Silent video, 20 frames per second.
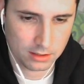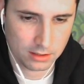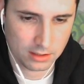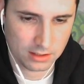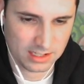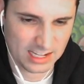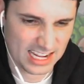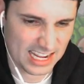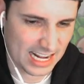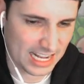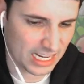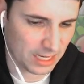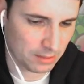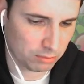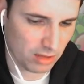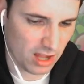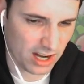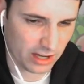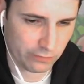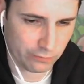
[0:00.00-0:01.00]
And I got
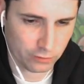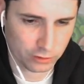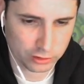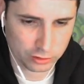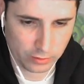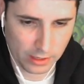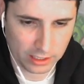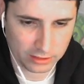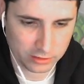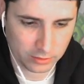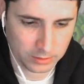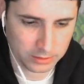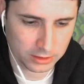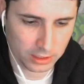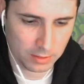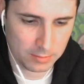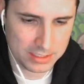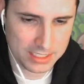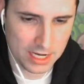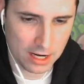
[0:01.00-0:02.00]
blocked first round. So he's going
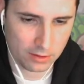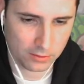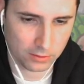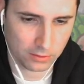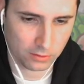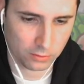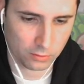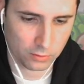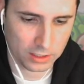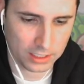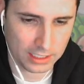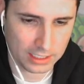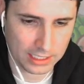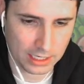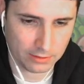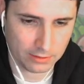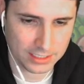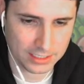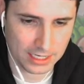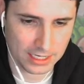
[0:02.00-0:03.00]
to be down to 3. Now
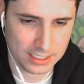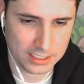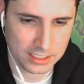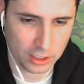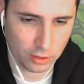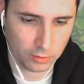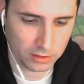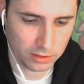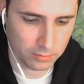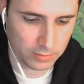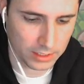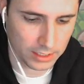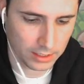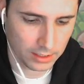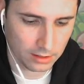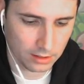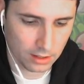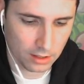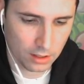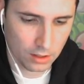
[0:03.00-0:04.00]
he's got to deal with me.
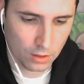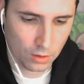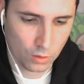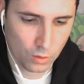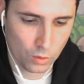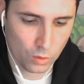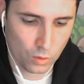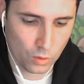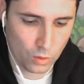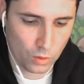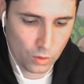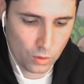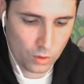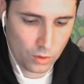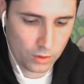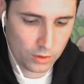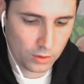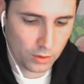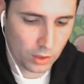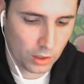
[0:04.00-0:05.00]

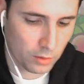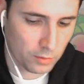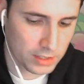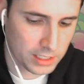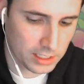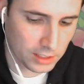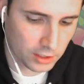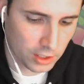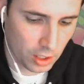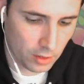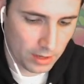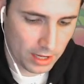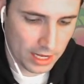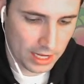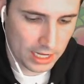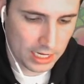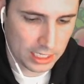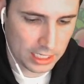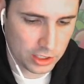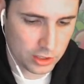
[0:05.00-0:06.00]
We can go
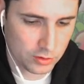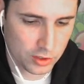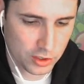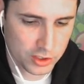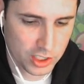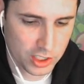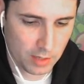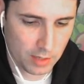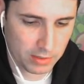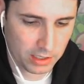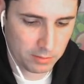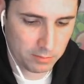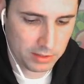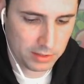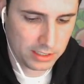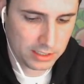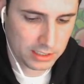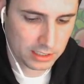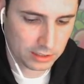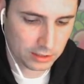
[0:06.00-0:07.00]
ahead and use our Jumping
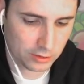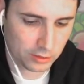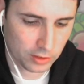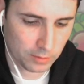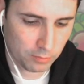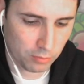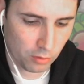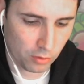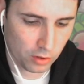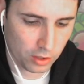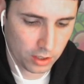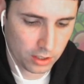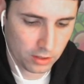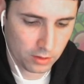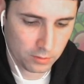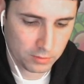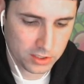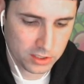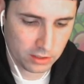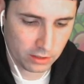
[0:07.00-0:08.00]
Bean to clear the board.
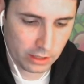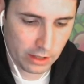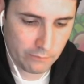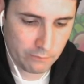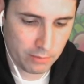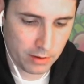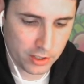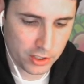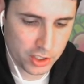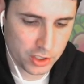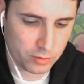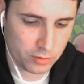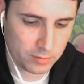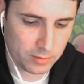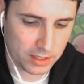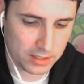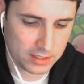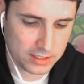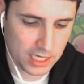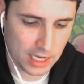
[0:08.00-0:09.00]
We still have Punish Room
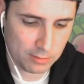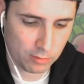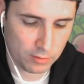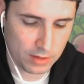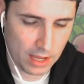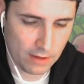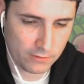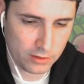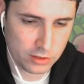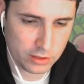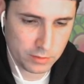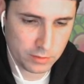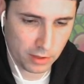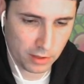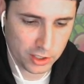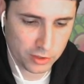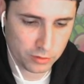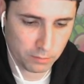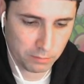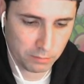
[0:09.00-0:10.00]
on the table. We haven't used
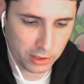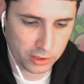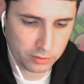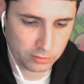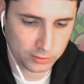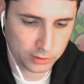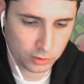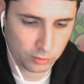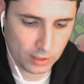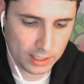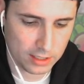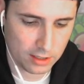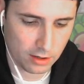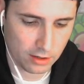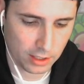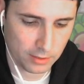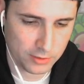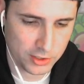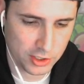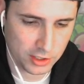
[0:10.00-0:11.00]
Punish Room. Punish Room's a great card. I
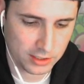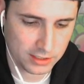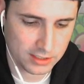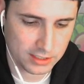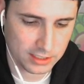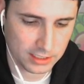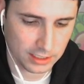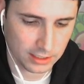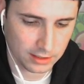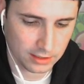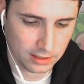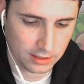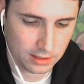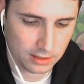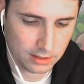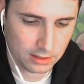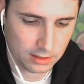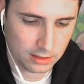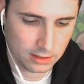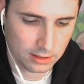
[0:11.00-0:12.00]
wish you could see it
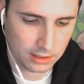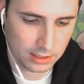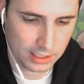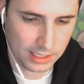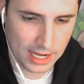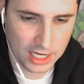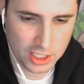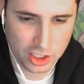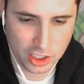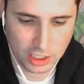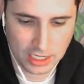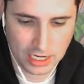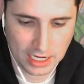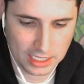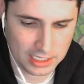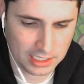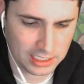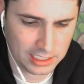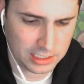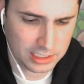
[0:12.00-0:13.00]
in action.
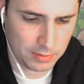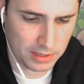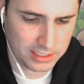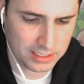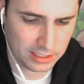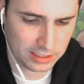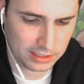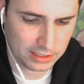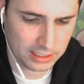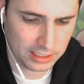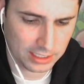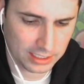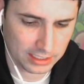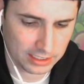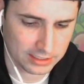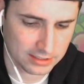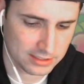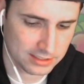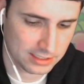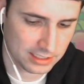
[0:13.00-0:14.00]
And he's basically going to
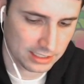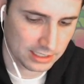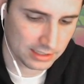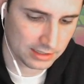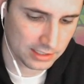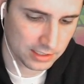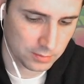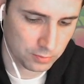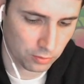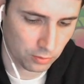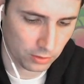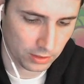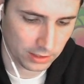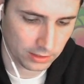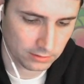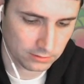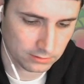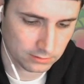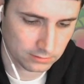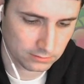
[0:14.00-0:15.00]
concede at this point.
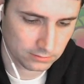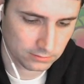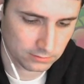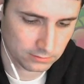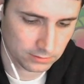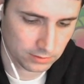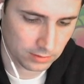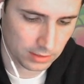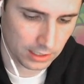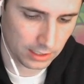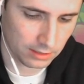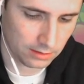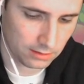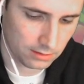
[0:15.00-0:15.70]
Okay.